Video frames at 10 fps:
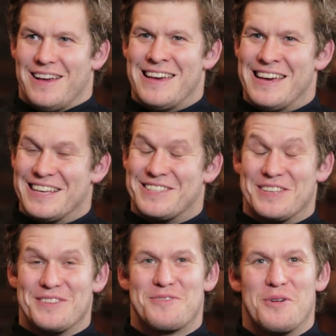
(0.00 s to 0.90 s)
It's a
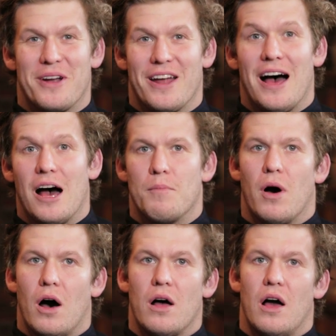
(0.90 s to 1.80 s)
difficult
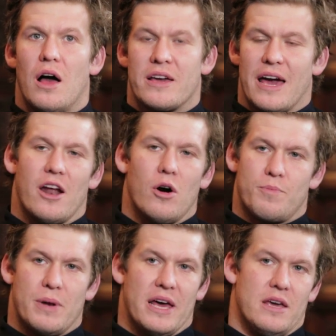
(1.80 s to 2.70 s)
one. Again,
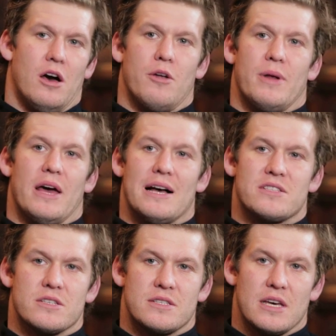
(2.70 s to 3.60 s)
I'd play
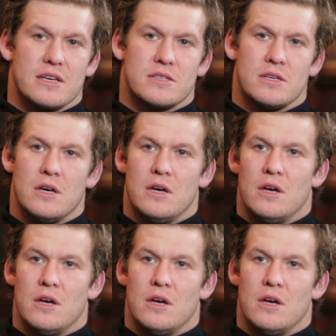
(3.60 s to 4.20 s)
Hask at six.